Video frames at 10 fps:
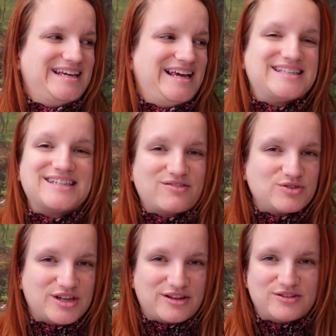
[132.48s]
it's never
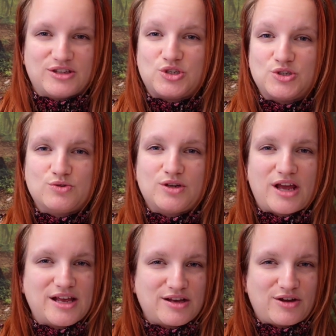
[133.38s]
done. That you do
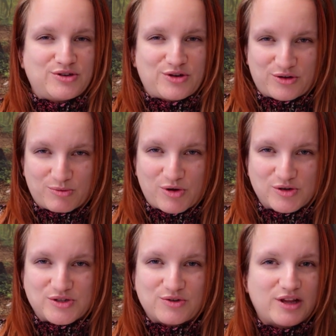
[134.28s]
it, on a
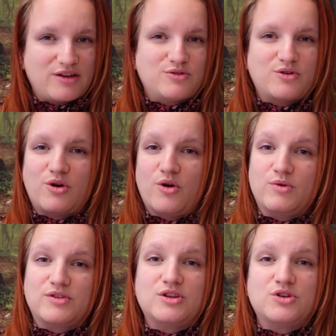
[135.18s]
personal level or
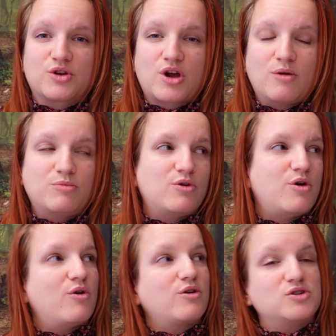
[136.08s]
within your couple,
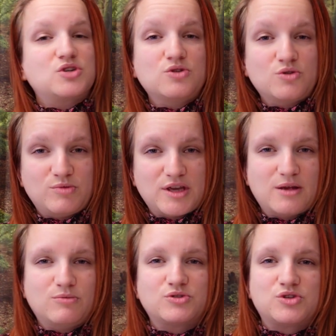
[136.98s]
or to be
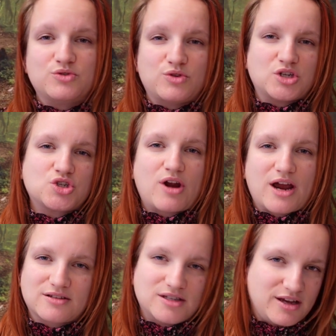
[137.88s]
able to
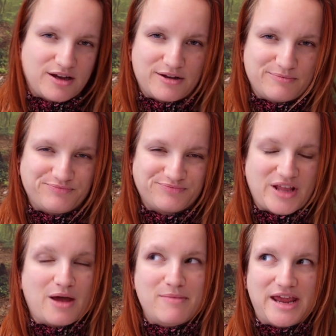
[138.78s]
attract
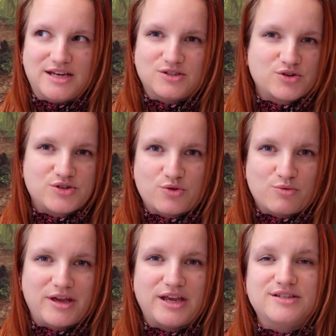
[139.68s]
a mate or
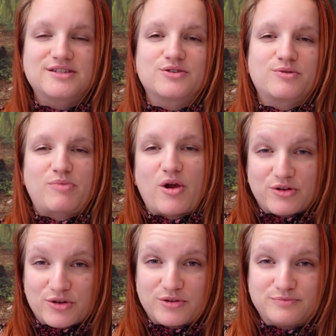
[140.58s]
soulmate or
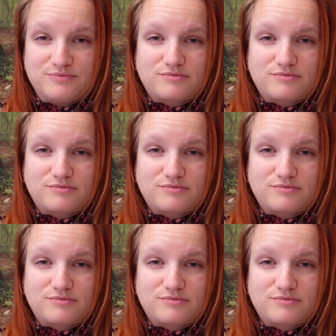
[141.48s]
partner.